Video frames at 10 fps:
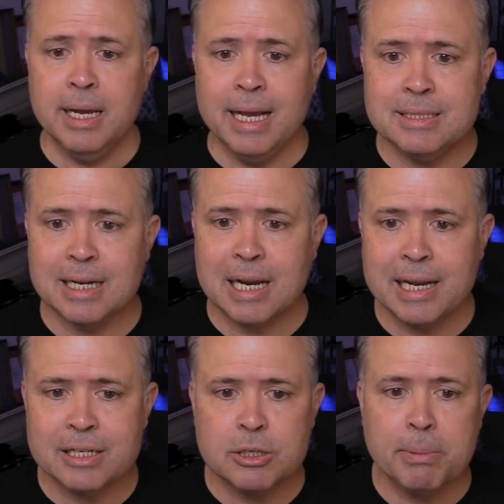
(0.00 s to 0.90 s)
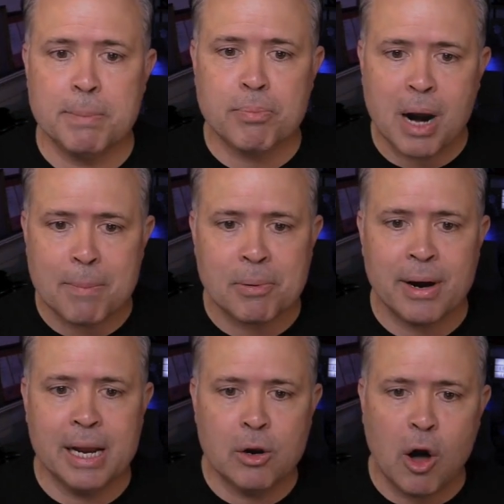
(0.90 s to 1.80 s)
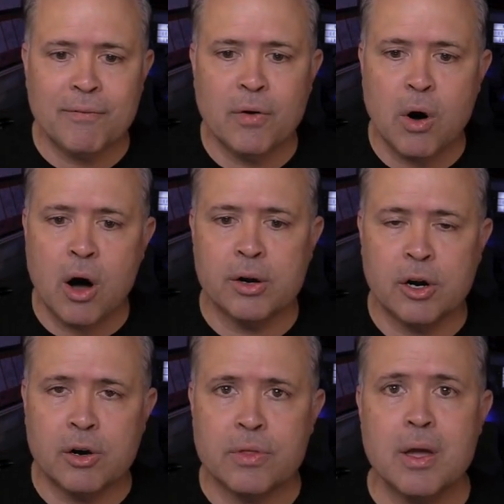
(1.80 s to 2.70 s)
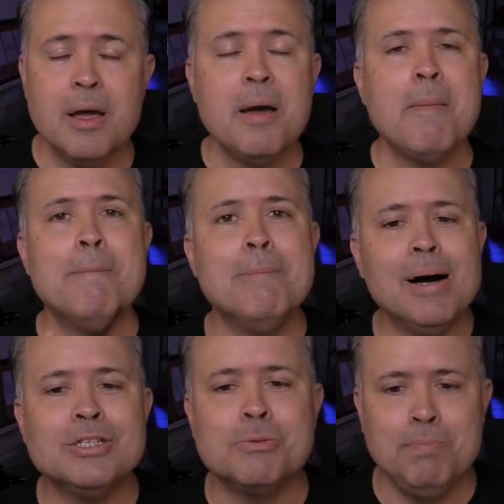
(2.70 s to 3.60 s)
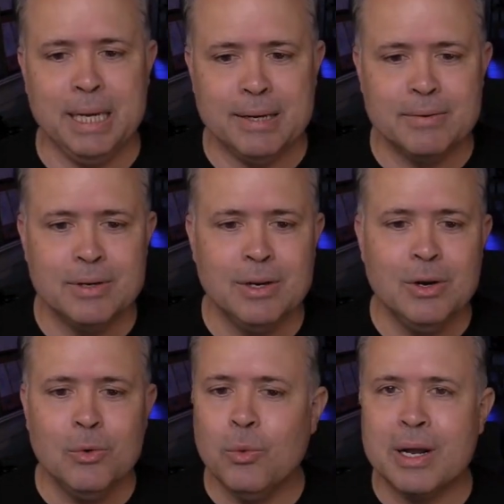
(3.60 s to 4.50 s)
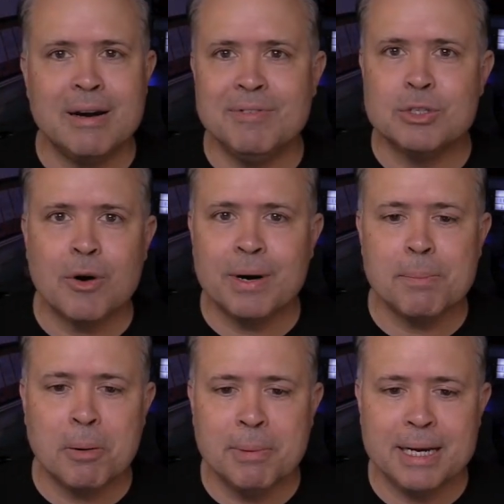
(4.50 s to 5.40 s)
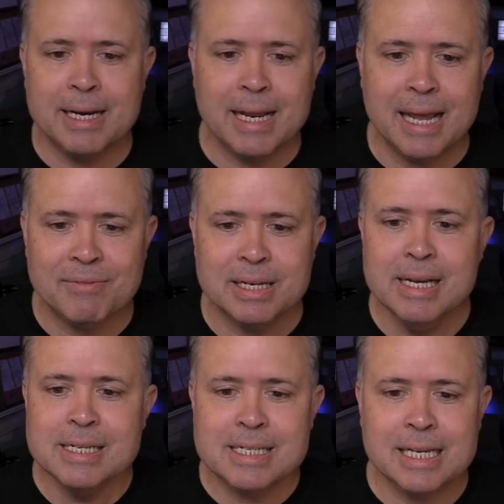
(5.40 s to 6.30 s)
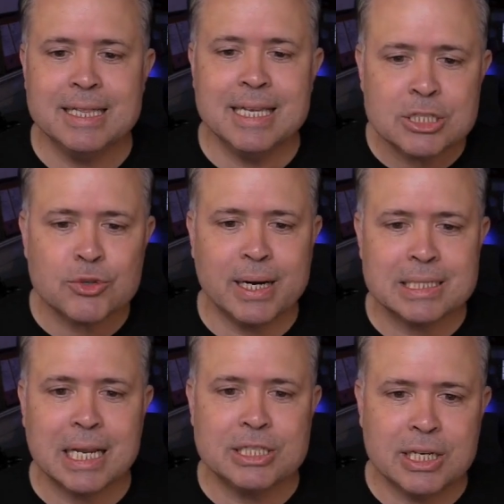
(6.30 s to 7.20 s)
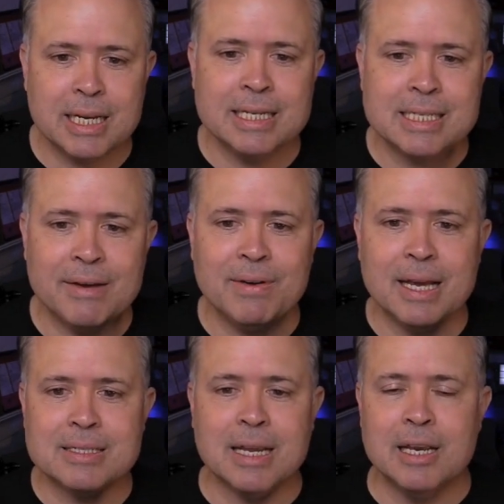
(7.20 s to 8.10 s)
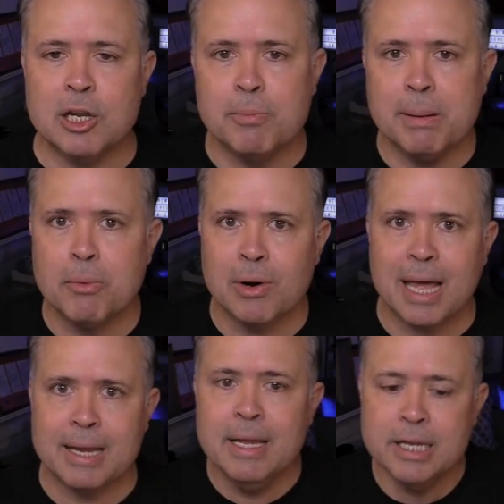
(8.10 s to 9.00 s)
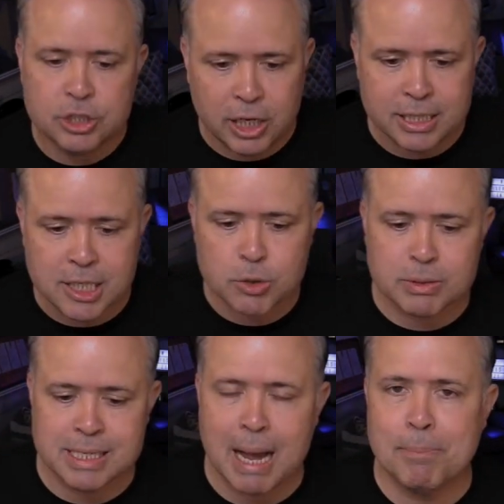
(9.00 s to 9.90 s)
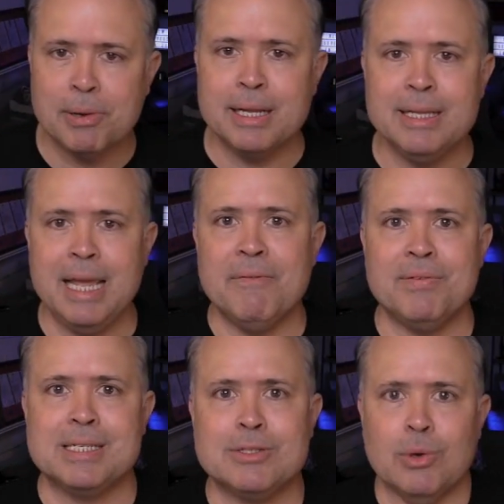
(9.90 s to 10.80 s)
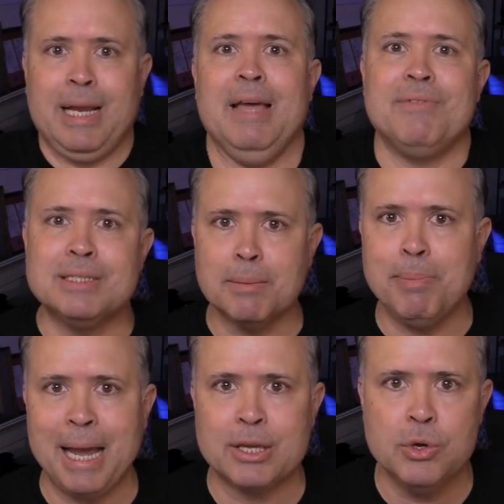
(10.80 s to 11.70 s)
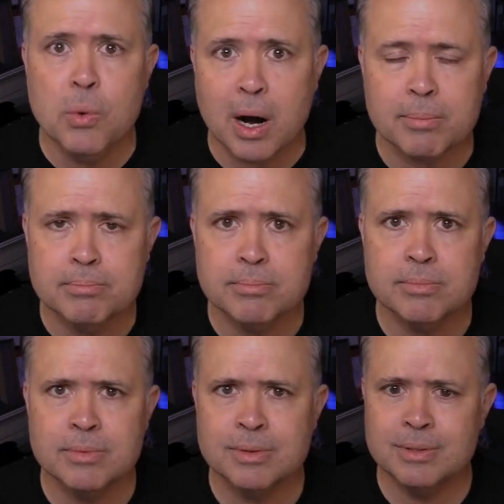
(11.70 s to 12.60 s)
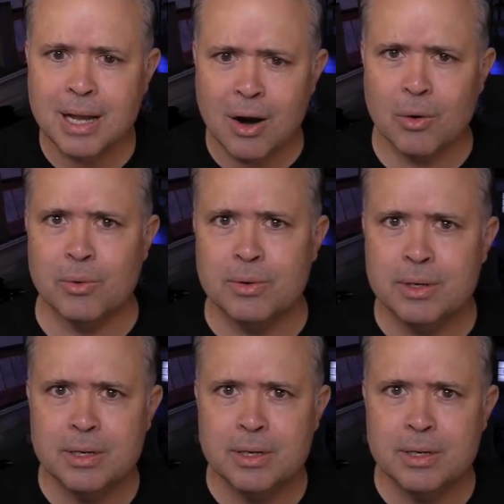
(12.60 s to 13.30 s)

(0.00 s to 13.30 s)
and declare to be proper and lawful on earth must be whatever is already permitted in heaven. See, this translation is giving us a little bit more light. Jesus was not putting the emphasis on heaven to back you up. No.